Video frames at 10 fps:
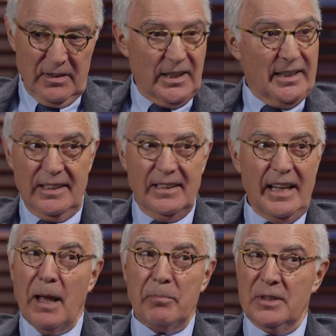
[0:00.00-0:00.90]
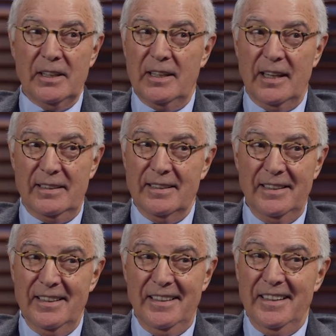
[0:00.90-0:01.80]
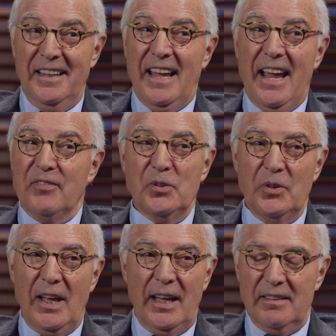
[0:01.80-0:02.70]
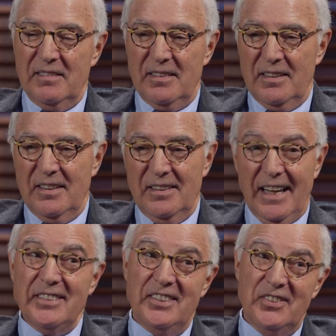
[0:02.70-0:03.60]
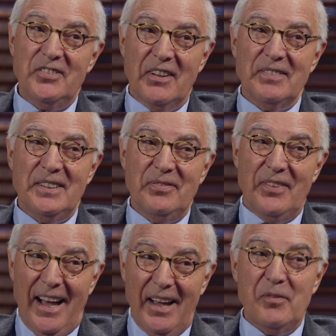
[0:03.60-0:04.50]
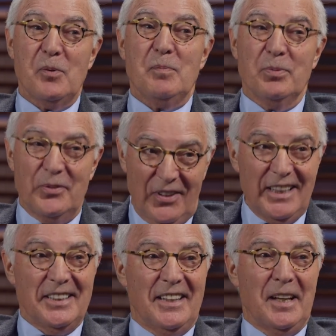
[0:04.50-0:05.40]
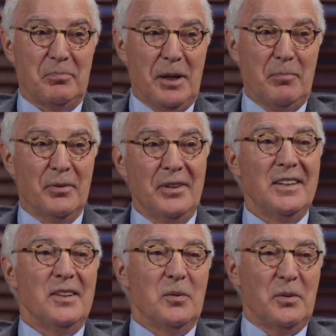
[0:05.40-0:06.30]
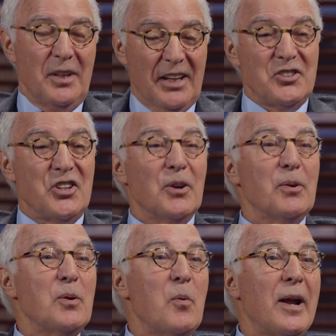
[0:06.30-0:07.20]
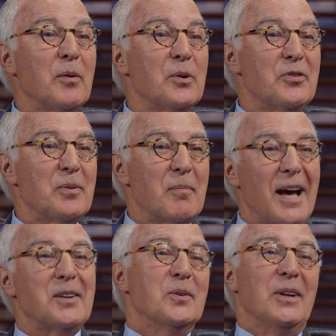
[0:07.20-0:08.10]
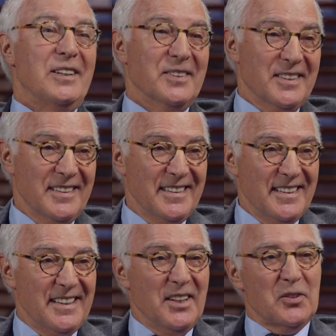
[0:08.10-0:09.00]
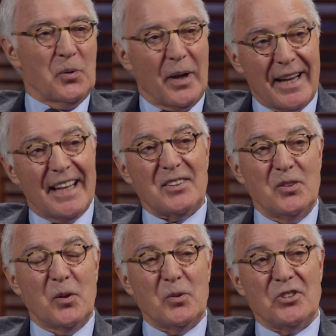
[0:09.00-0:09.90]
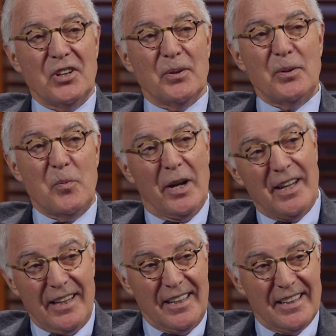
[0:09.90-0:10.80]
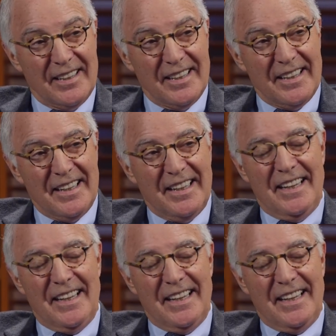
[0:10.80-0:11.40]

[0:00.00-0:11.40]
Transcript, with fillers: That didn't happen again. Yeah. After that, 1975, we presented that paper, and Jerry Waye was the moderator. So I got to know Jerry Waye, mm -hmm.